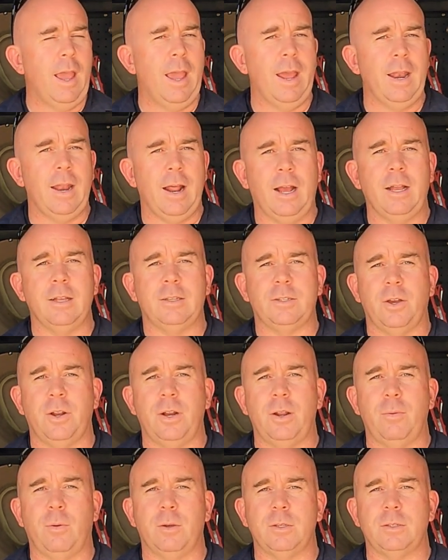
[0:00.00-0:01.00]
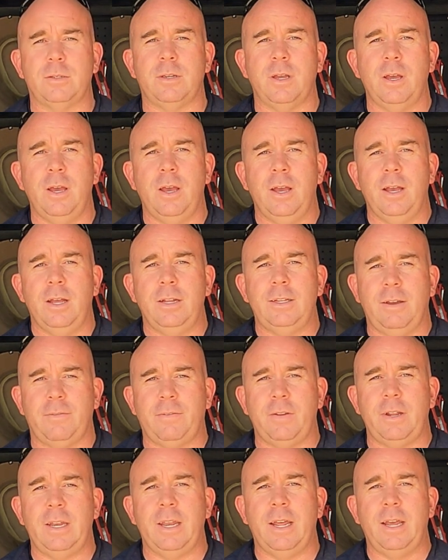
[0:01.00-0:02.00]
And it certainly was
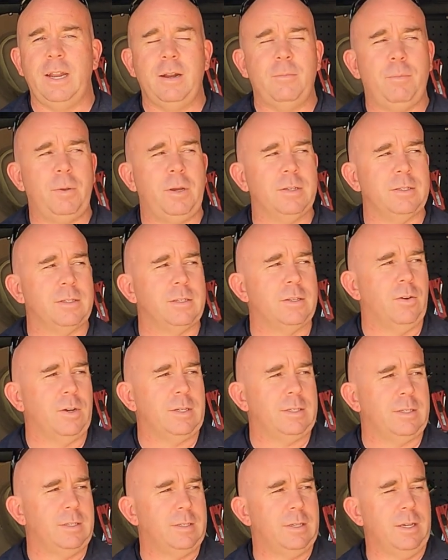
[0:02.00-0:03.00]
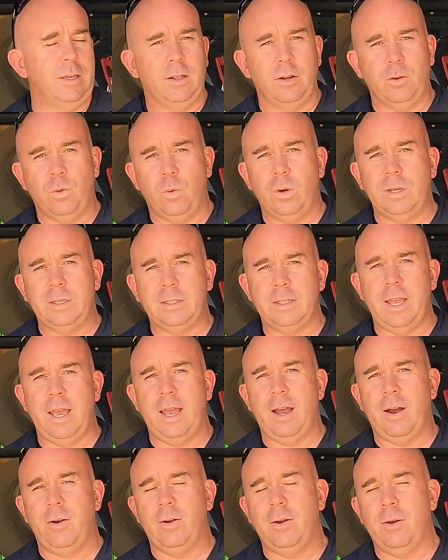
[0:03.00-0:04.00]
definitely needed because it's nice to see the lawn is
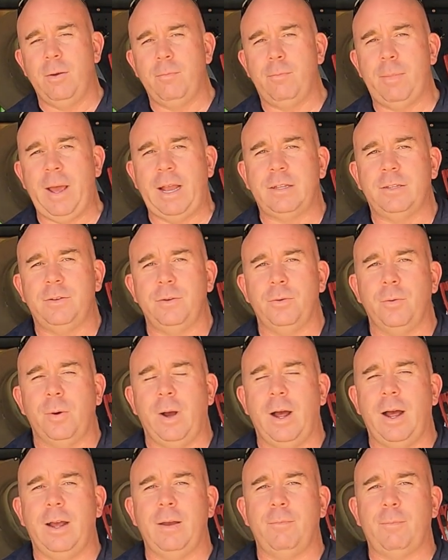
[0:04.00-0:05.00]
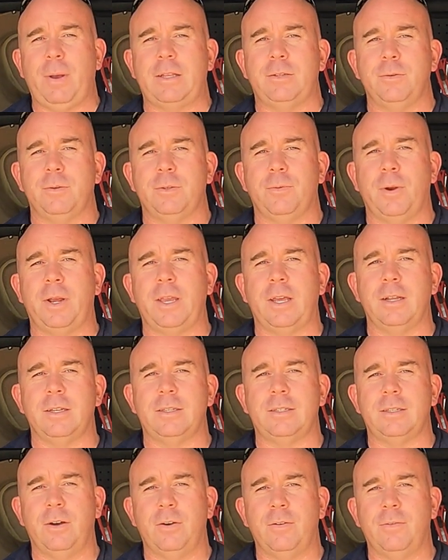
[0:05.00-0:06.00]
now back to its regular
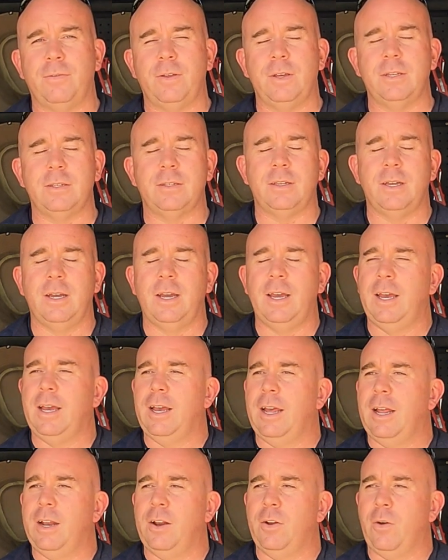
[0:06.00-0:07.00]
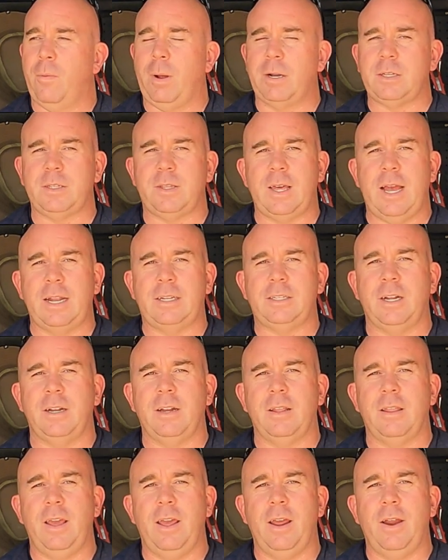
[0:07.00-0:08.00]
self. There's not much thatch
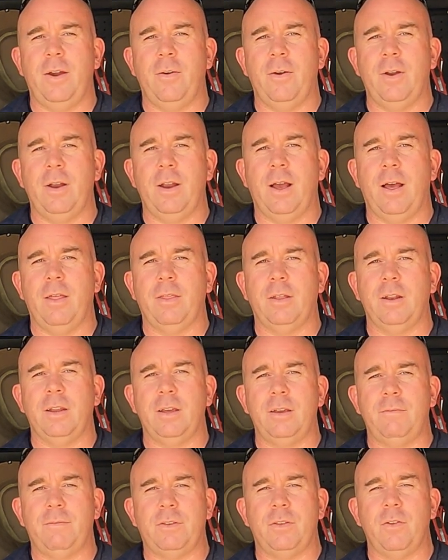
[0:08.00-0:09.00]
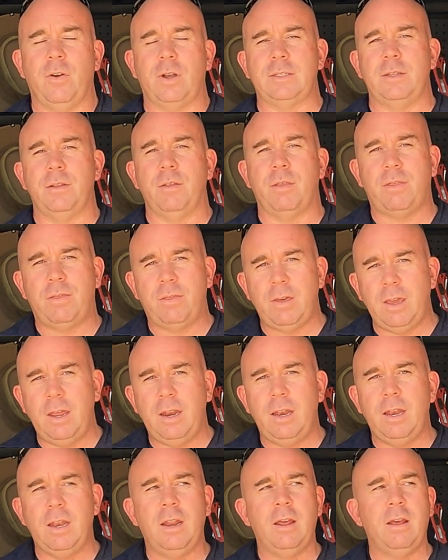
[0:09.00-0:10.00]
under there, and the leaf's nice and
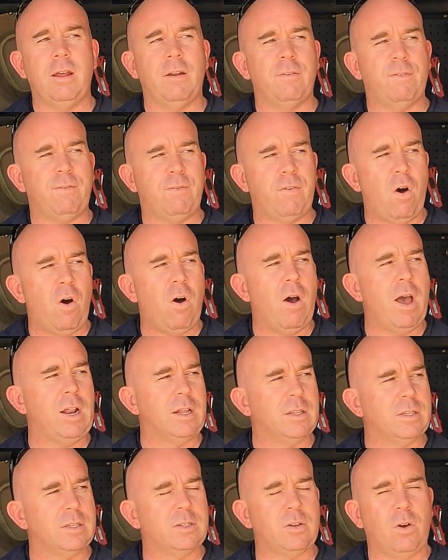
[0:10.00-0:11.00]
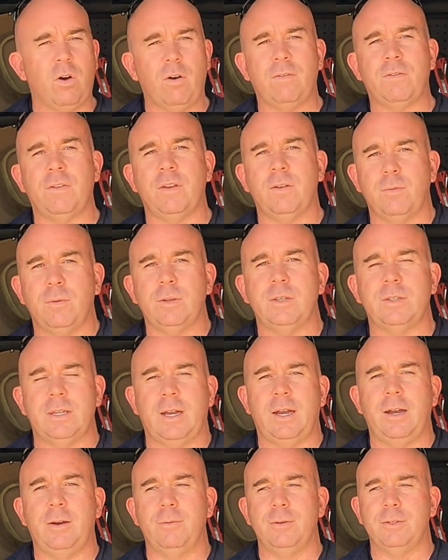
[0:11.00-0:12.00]
thin and fine and soft. It was
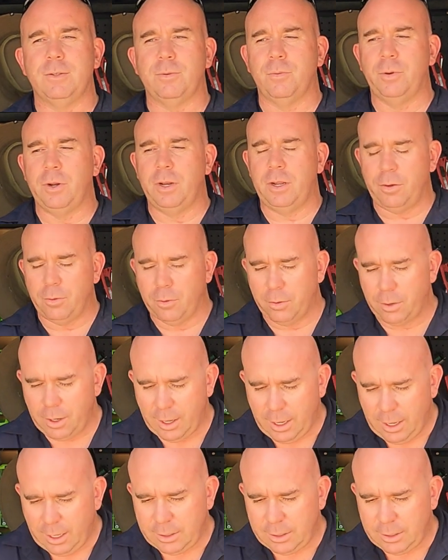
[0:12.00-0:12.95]
a really good